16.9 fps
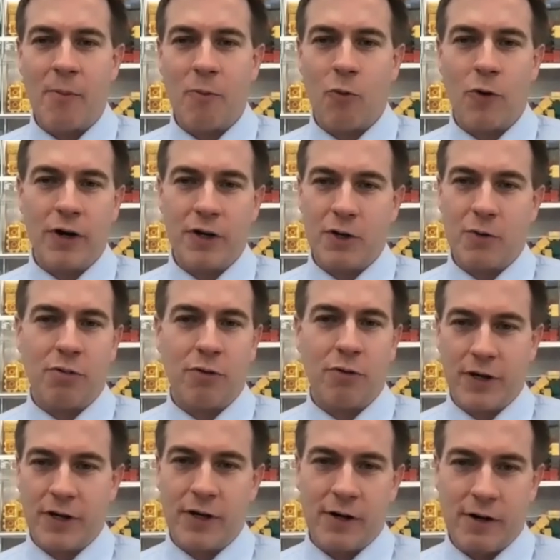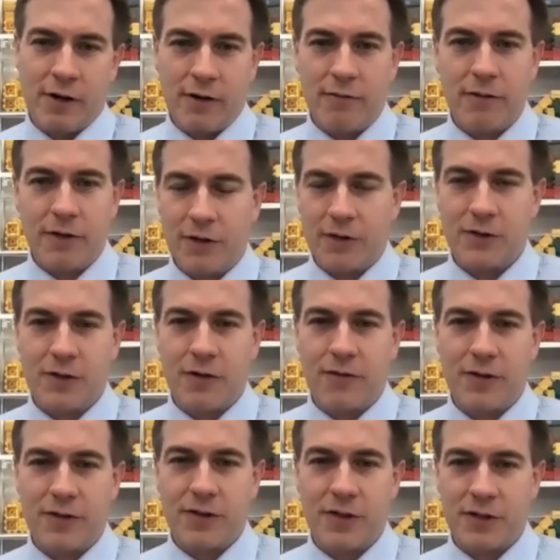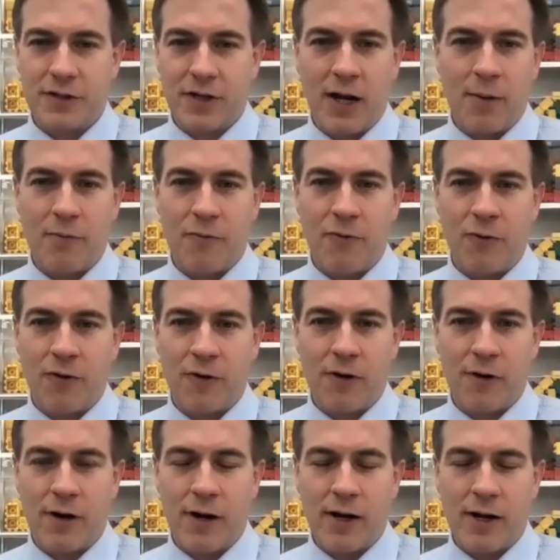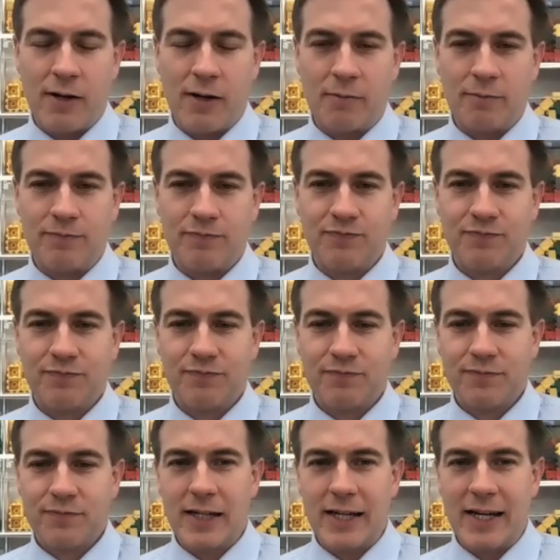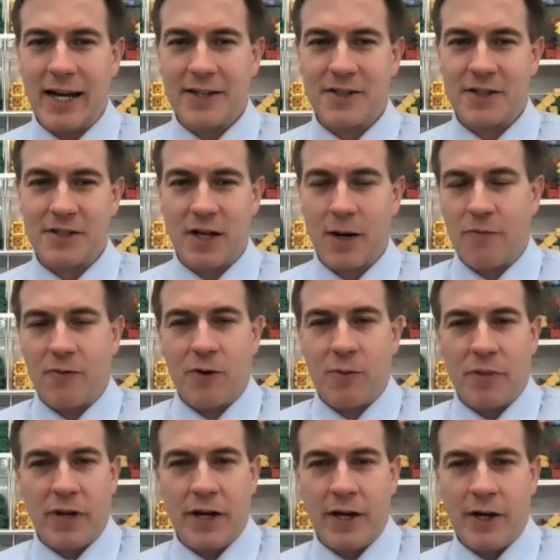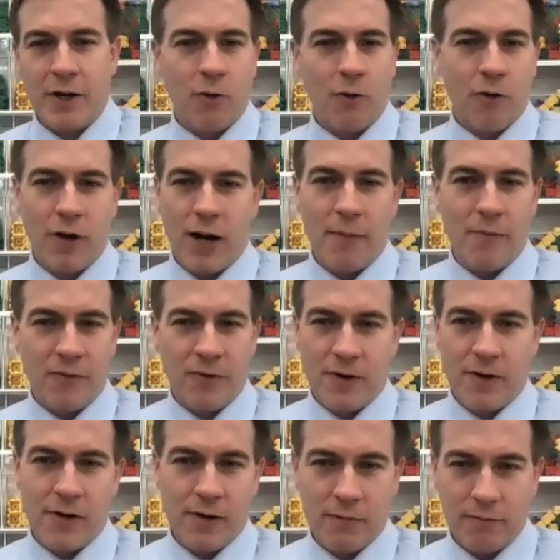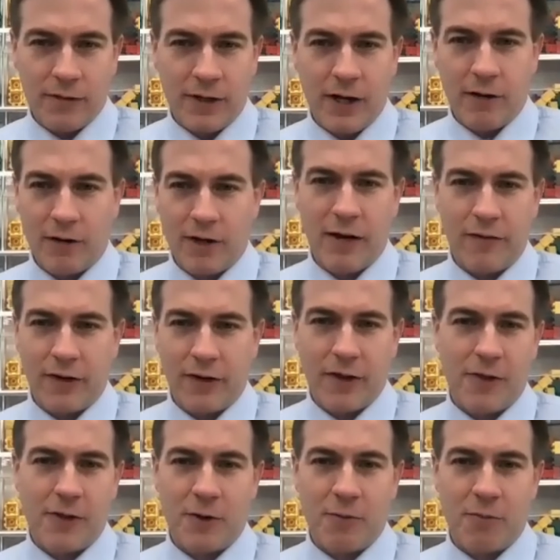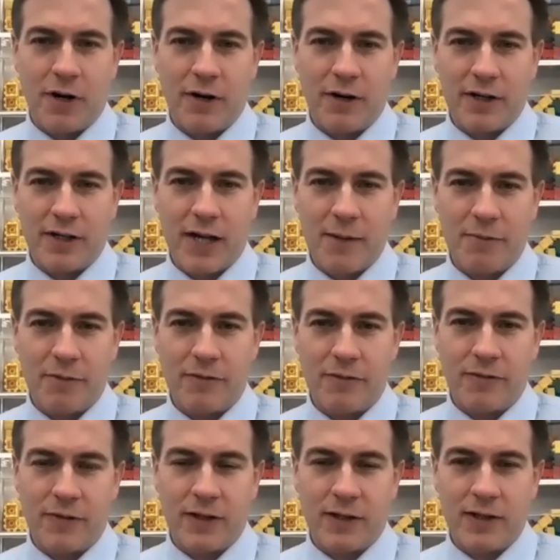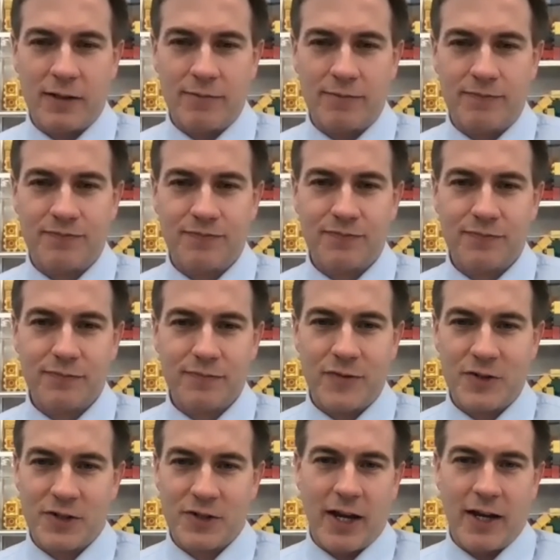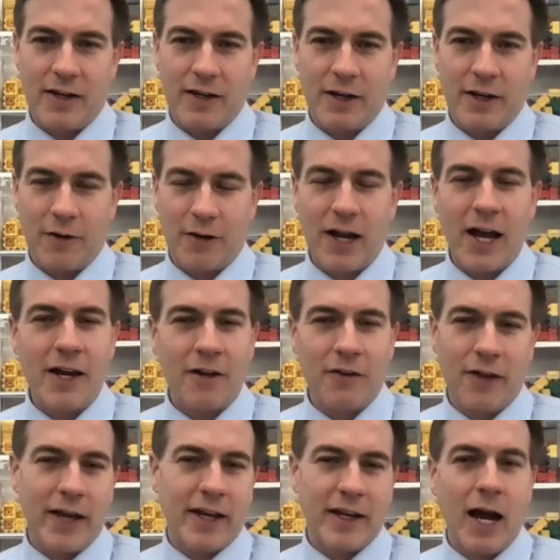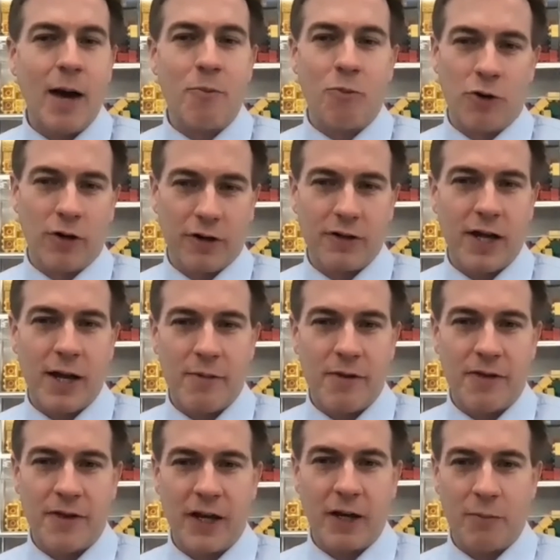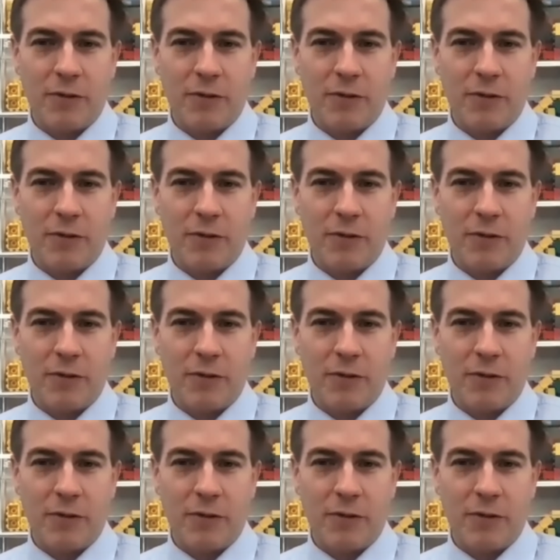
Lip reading: where you put your services up for, in essence, up for bid or up for, kind of like a third party type of site, kind of like an Upwork type of thing,